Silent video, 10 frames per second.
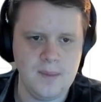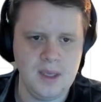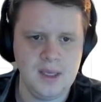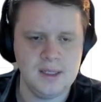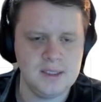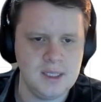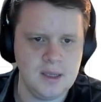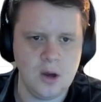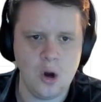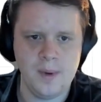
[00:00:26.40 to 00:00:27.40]
me is
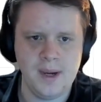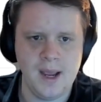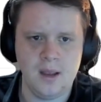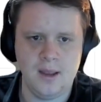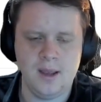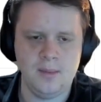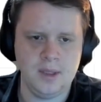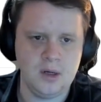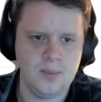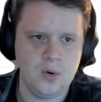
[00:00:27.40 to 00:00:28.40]
the Open LLM
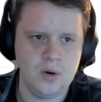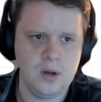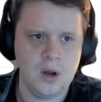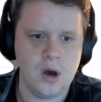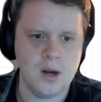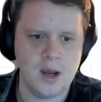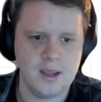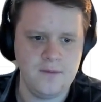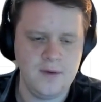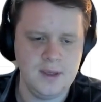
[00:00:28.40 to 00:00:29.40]
Leaderboard on
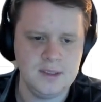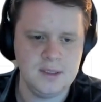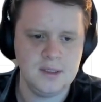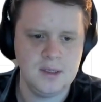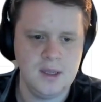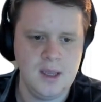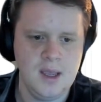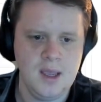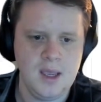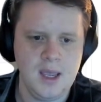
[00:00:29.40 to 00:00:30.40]
Hugging Face.
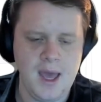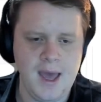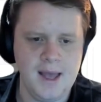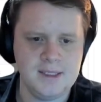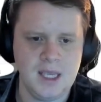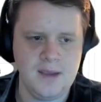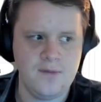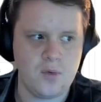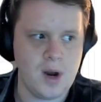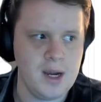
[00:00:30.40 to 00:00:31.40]
It has a
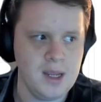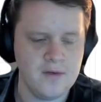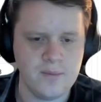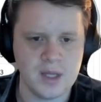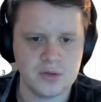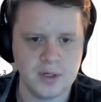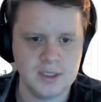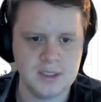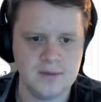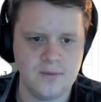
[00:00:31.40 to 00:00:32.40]
variety of
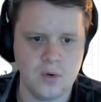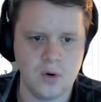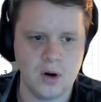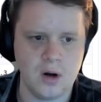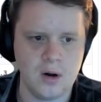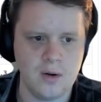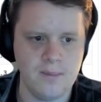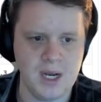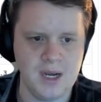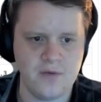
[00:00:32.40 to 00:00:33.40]
metrics for
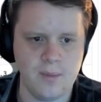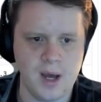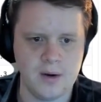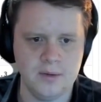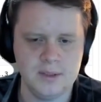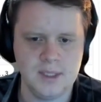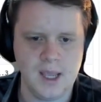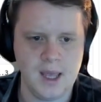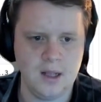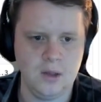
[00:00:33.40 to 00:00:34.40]
many different models,
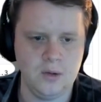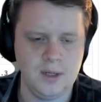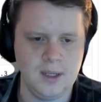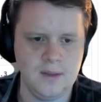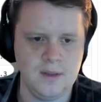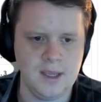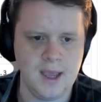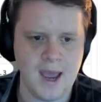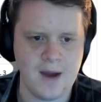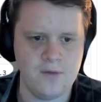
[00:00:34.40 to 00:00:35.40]
including the
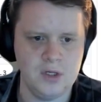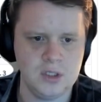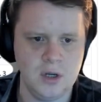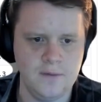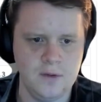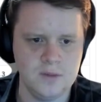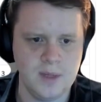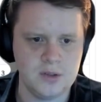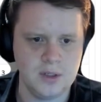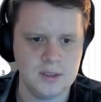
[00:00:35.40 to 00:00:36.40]
average of those
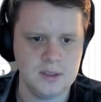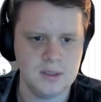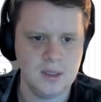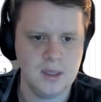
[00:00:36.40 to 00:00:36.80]
metrics.